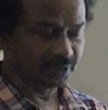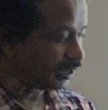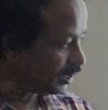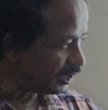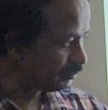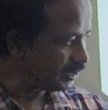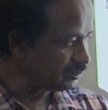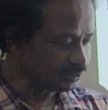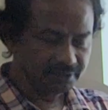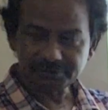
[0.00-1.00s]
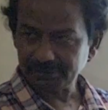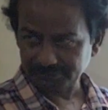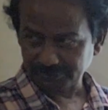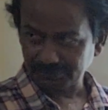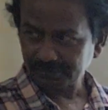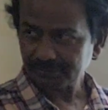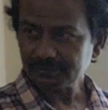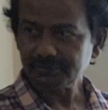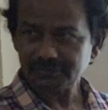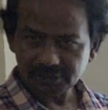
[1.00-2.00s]
for all values of
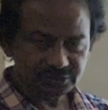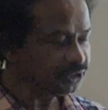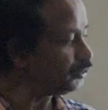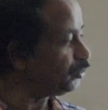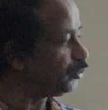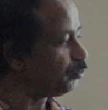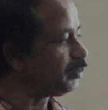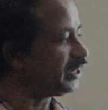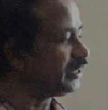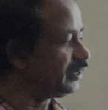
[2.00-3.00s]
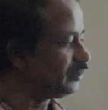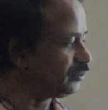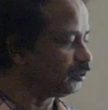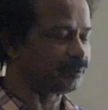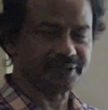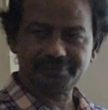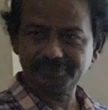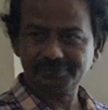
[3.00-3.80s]
0, pi, 2 pi.